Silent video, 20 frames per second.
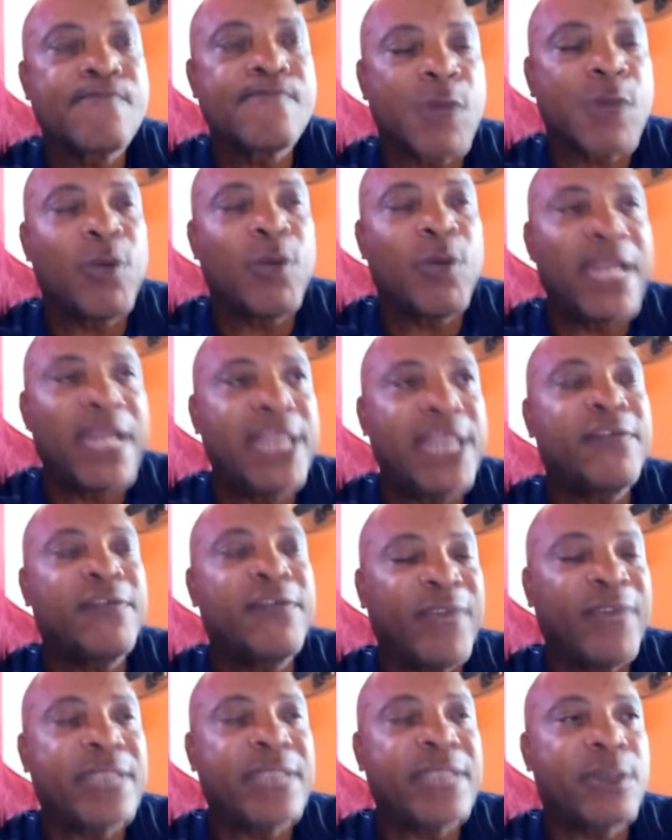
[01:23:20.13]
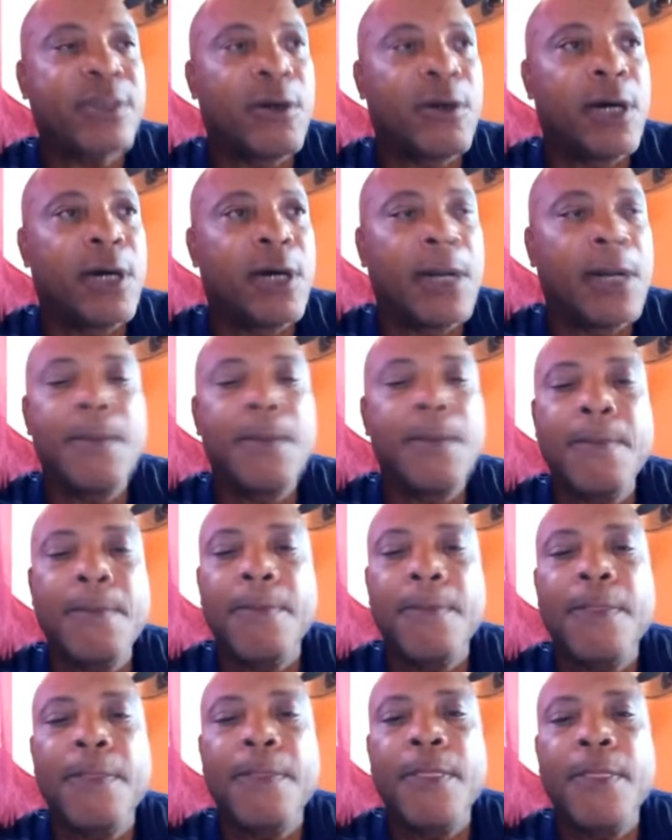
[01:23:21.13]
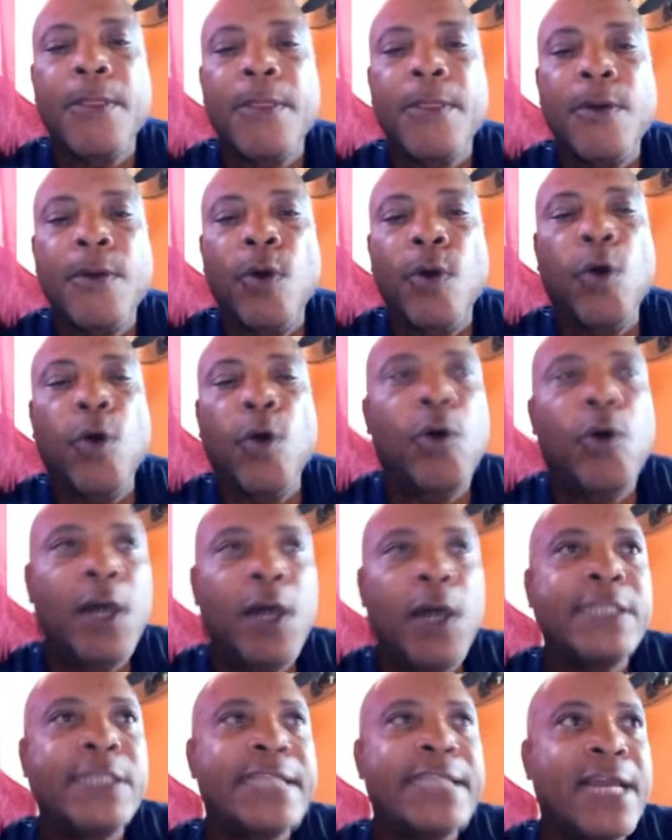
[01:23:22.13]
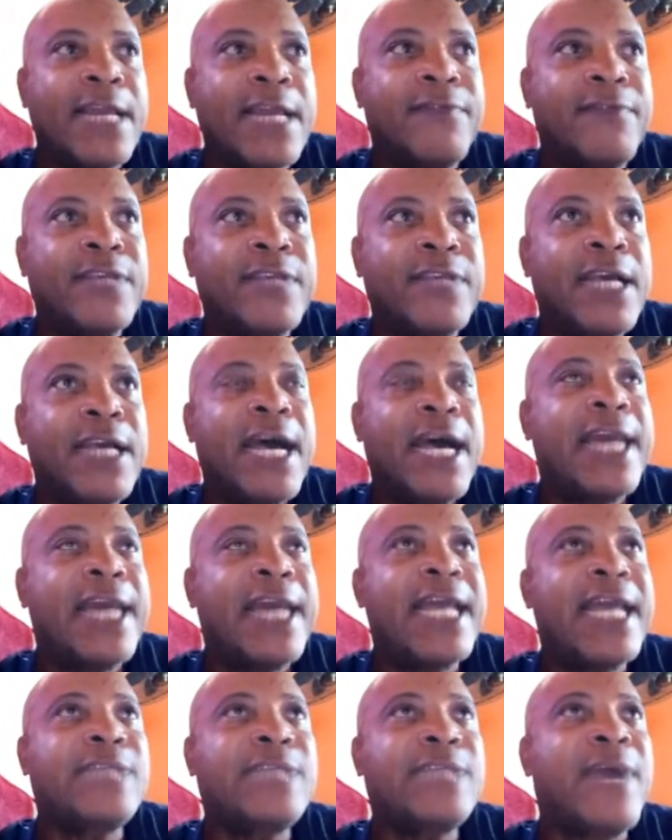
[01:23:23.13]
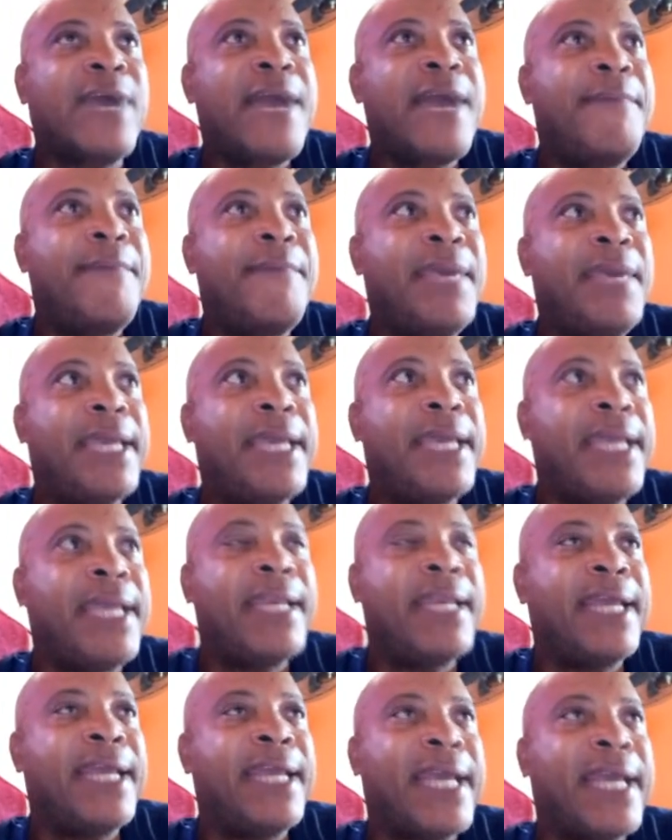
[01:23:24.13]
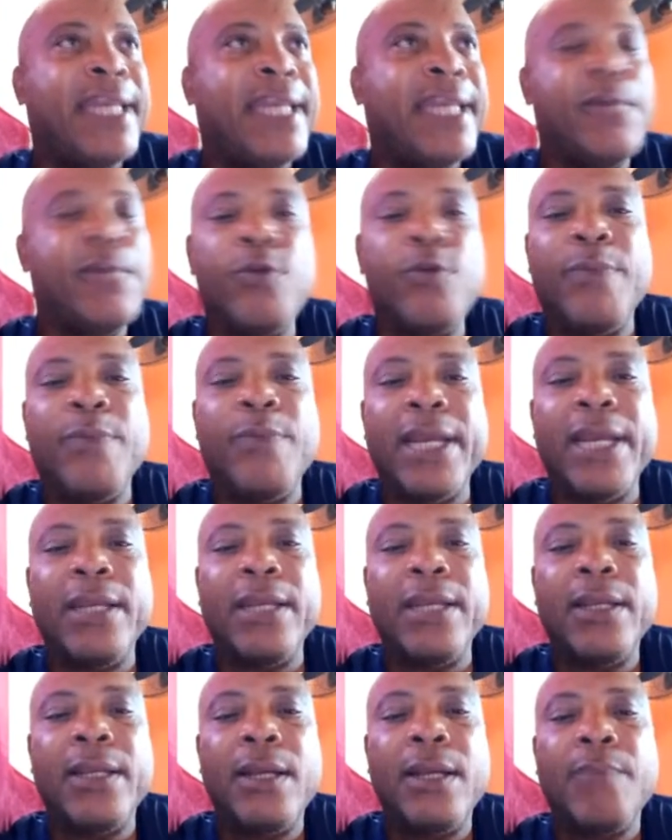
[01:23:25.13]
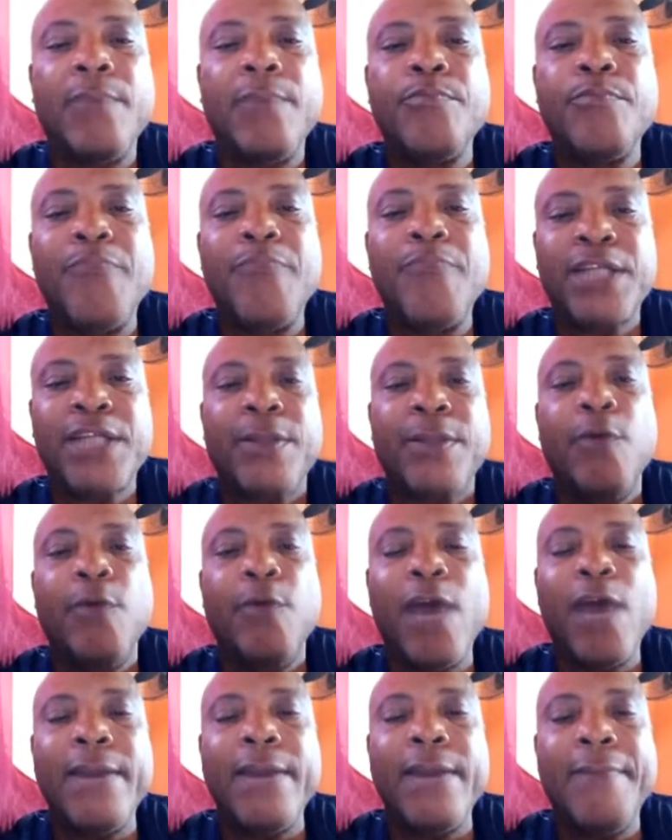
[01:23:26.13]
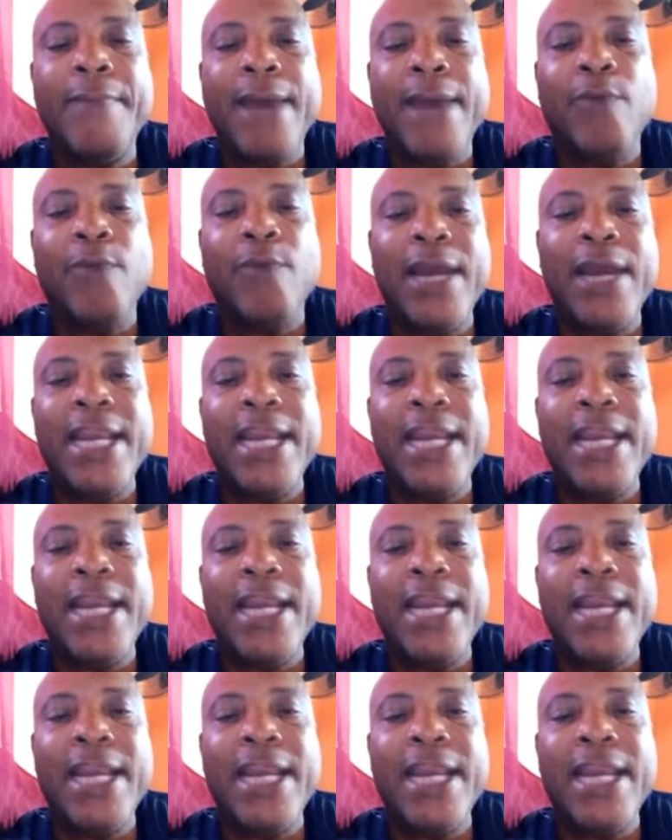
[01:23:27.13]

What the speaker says: We need to fix ourselves. And that's why I made in the end the woman mash up the man one